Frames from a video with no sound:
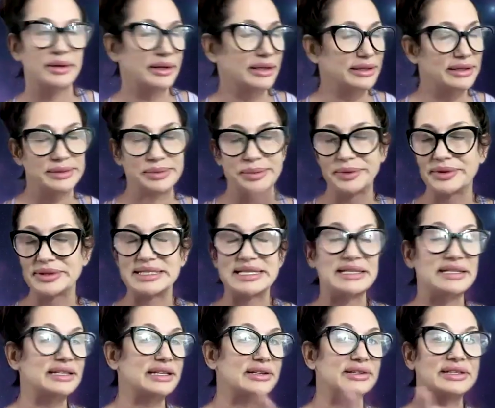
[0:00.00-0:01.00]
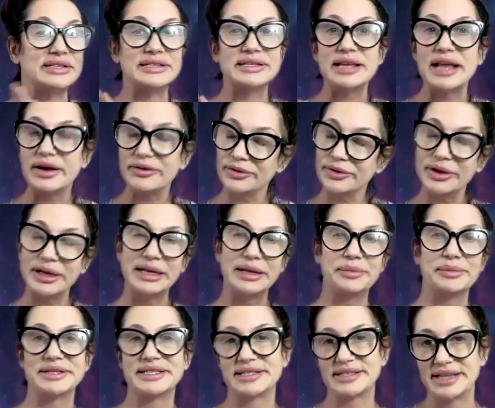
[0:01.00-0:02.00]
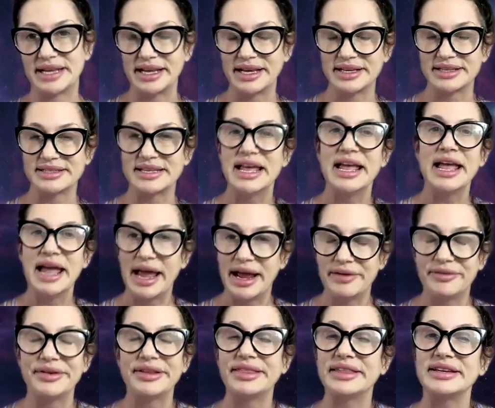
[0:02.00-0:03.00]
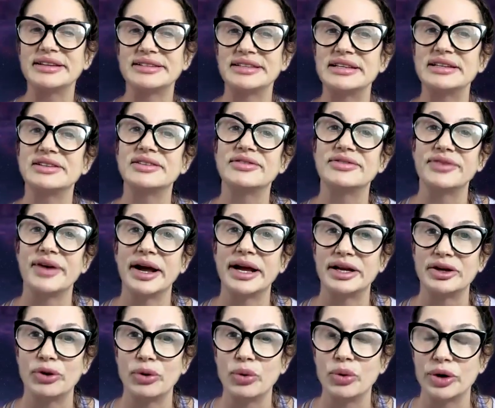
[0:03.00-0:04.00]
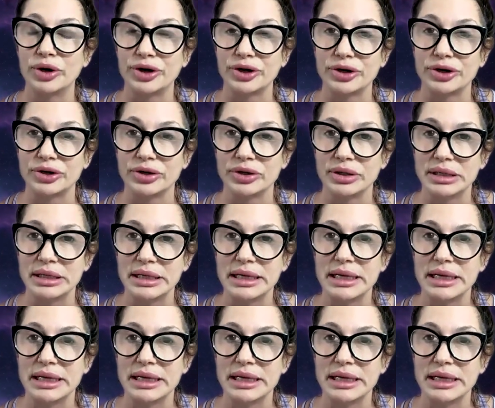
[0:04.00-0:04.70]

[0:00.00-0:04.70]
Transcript: And the spirit says there's never any mistakes, everything's in divine order.